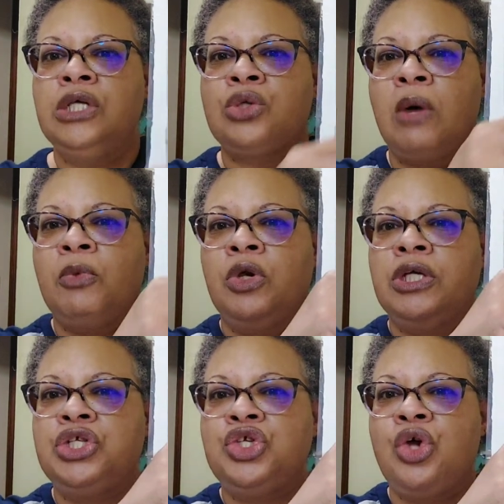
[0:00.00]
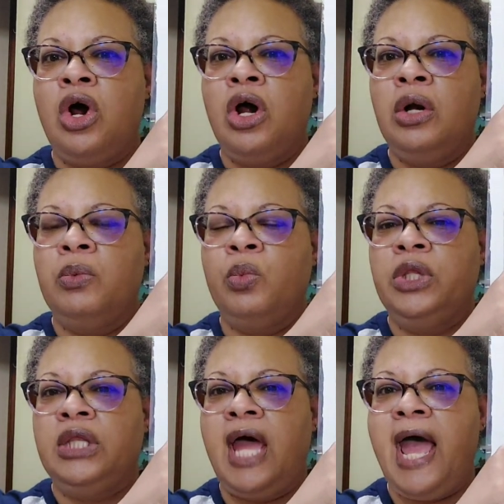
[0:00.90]
So I'm going to start
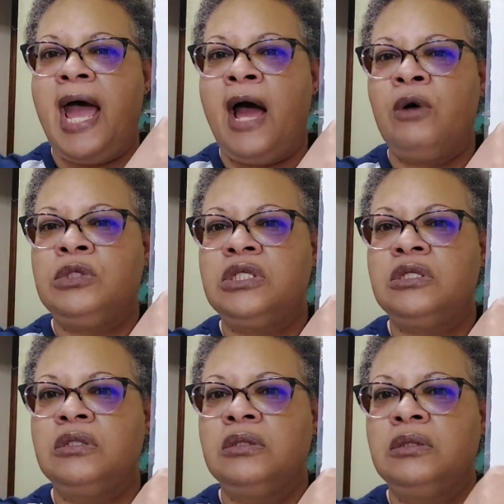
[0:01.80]
with the house